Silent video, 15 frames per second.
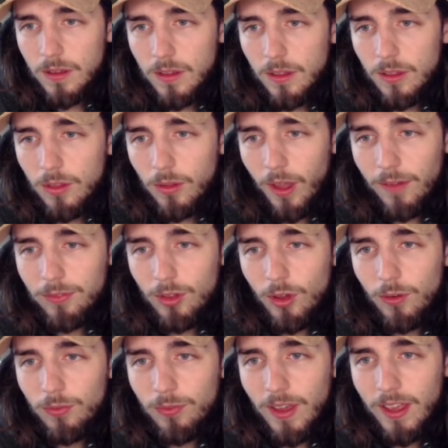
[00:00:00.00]
So I have to
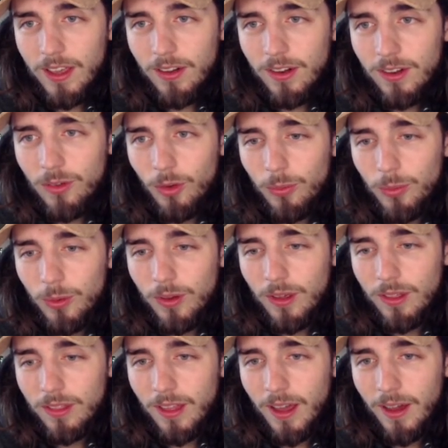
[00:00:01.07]
go fake out into
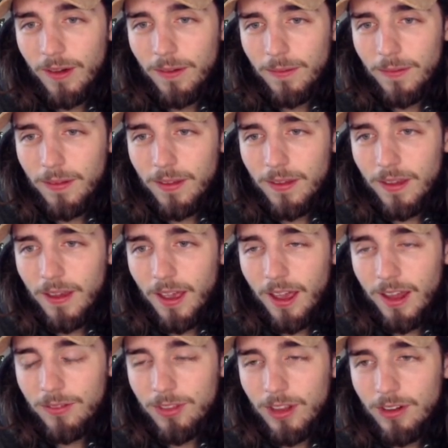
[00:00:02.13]
Amoonguss now.
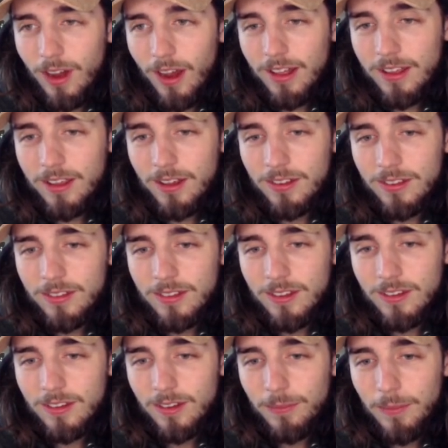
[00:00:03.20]
And if they try to kill
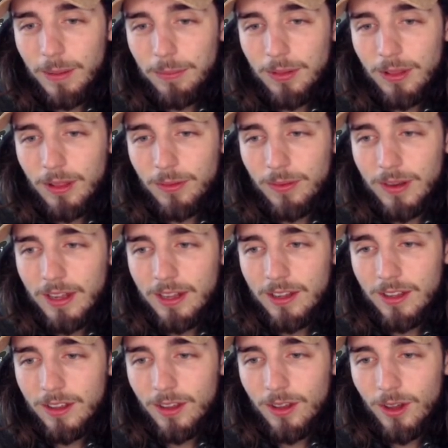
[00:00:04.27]
Sneasler, maybe the
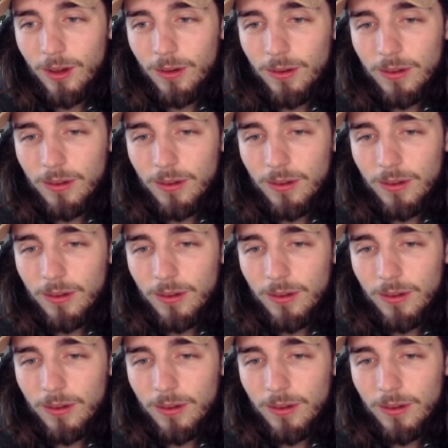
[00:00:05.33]
liquidation can go.